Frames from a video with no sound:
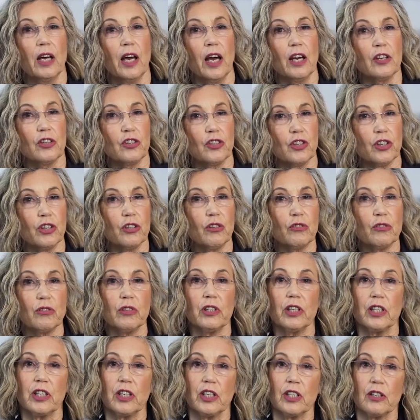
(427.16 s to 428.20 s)
As
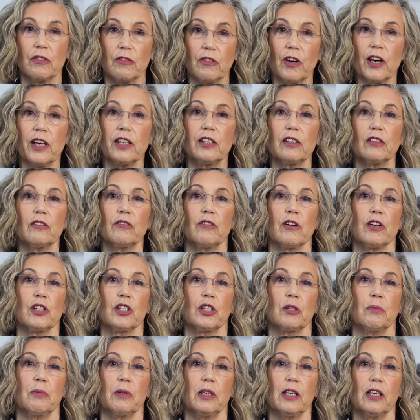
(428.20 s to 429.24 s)
children, it is vital for us
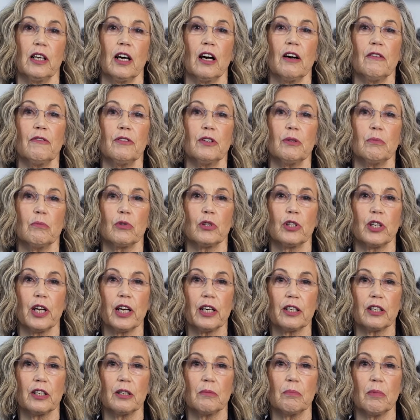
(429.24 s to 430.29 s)
to be loved and
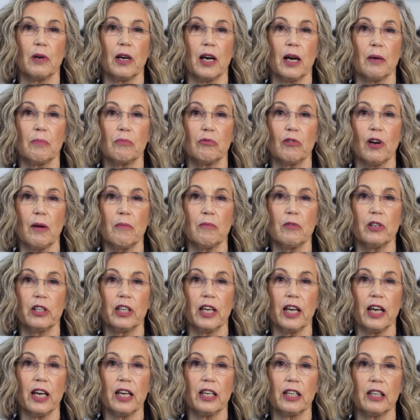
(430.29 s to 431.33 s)
protected by our primary
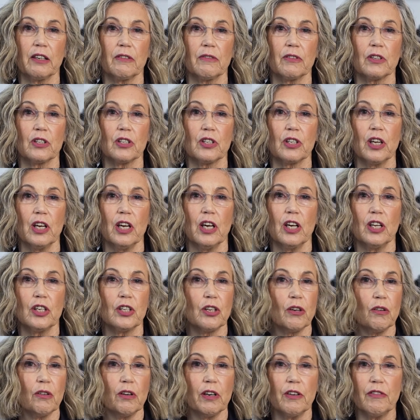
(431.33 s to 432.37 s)
caregivers.
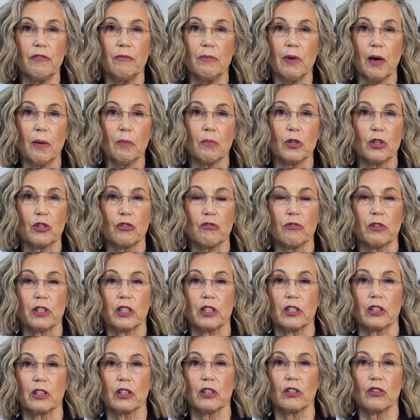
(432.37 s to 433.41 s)
So if mum was
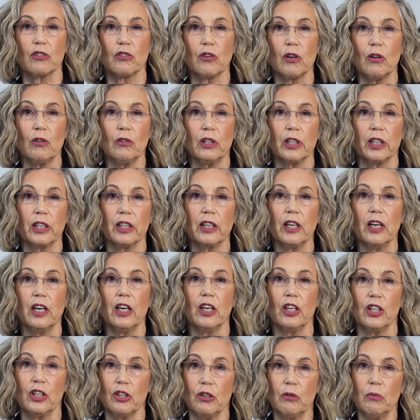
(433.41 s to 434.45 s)
strict and controlling,
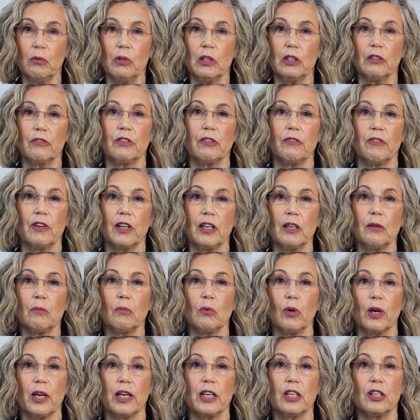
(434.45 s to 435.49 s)
you will have developed
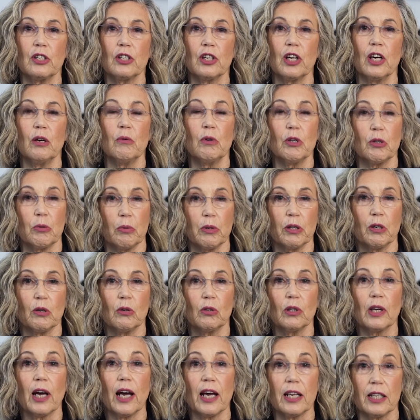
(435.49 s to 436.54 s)
ways, which we
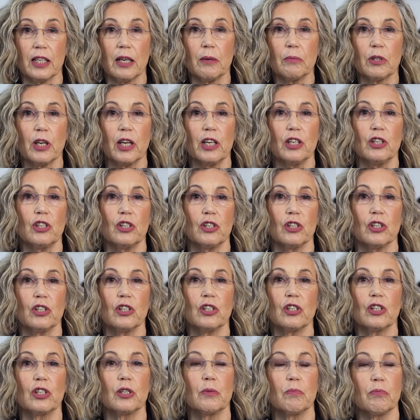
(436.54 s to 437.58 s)
call
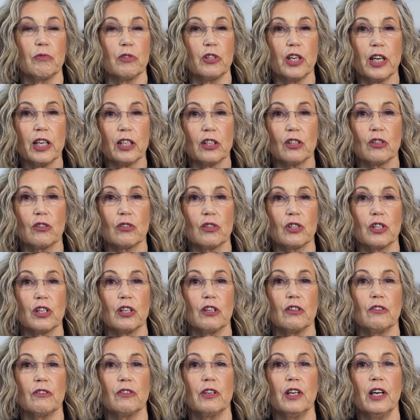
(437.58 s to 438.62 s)
adaptations, to protect
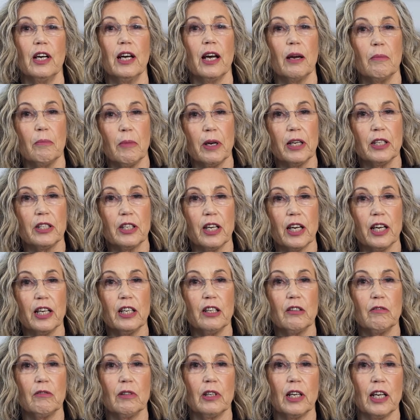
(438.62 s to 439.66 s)
yourself and maintain
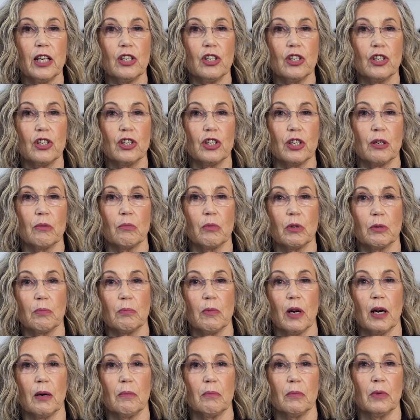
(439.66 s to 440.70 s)
a relationship with
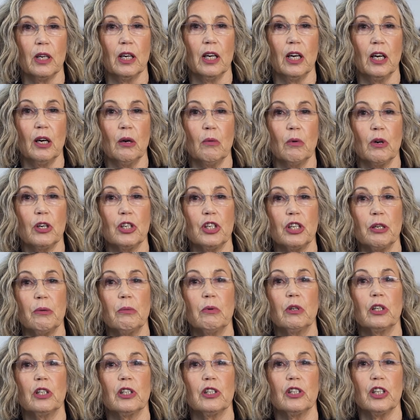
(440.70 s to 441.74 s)
mum, where she
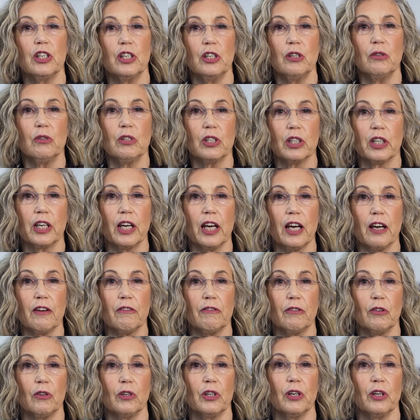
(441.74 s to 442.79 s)
will continue to care for